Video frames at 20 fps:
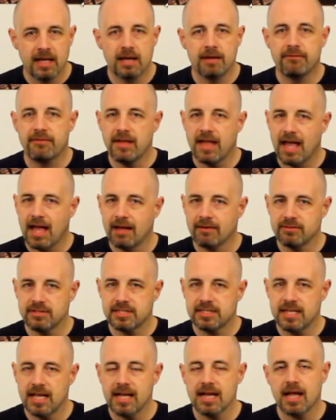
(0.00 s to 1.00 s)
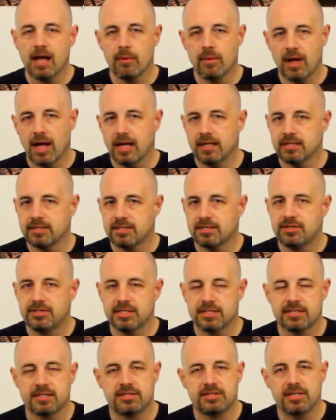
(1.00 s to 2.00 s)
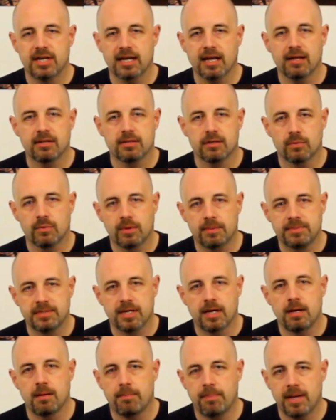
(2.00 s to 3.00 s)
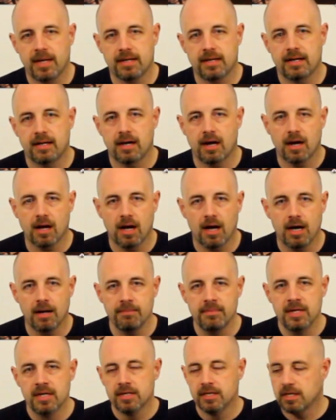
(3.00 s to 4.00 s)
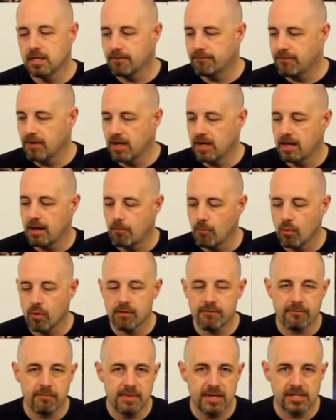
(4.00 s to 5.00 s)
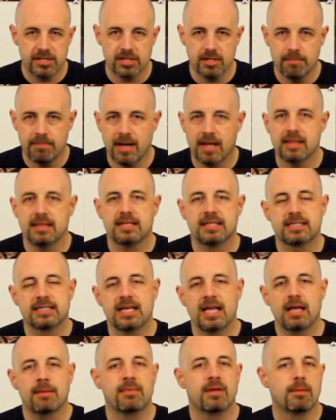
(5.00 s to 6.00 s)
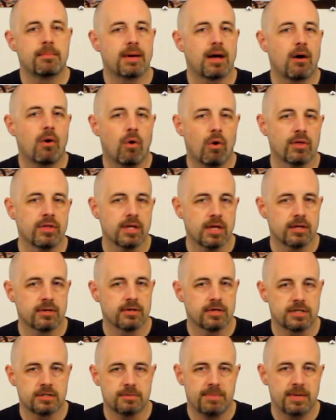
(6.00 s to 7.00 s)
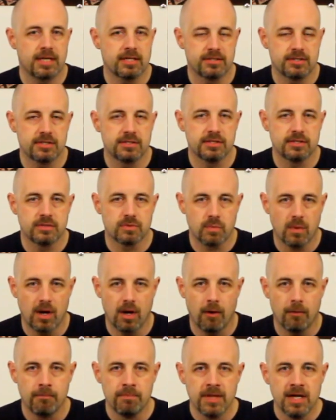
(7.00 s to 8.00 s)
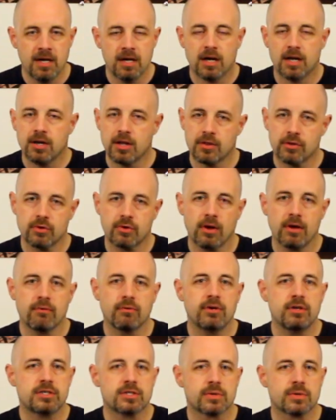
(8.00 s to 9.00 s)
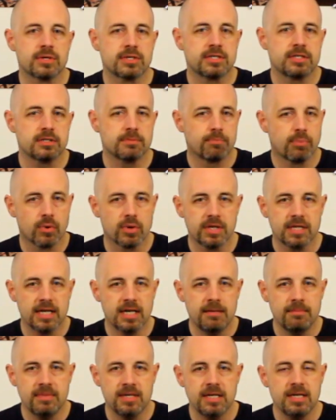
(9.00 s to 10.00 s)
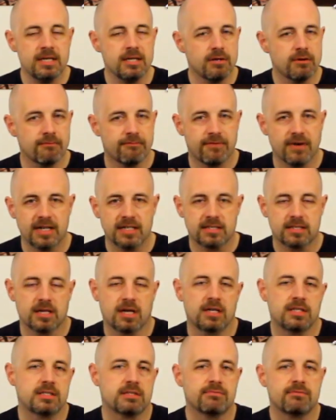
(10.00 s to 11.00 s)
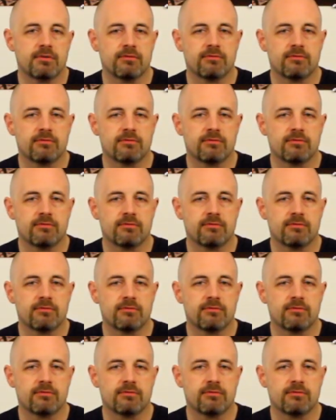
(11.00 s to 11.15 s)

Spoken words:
And if you have a sec, I would highly suggest to check out their website at bandai.com. You can find out more information about this game and about all the other expansions as well. Another great resource is Board Game Geek. You can find tons of